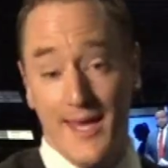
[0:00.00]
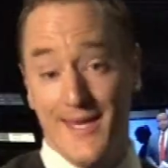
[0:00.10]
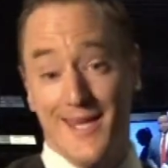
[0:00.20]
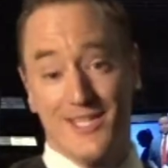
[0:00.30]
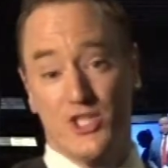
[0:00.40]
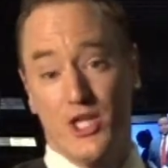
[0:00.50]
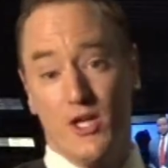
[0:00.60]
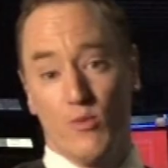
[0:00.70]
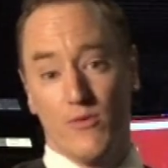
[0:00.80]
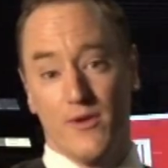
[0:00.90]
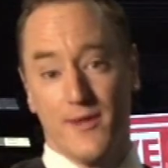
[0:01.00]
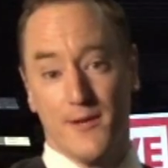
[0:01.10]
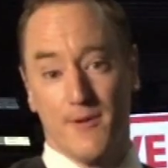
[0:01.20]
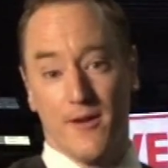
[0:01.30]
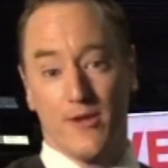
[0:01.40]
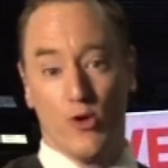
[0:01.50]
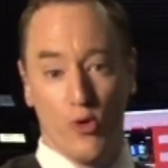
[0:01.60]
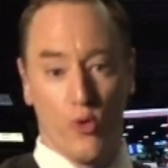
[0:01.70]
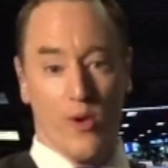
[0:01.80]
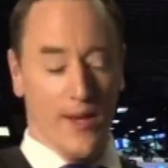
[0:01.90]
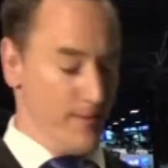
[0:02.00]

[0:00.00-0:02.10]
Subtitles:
Yes, Jeannie, well, when you think about it the old way,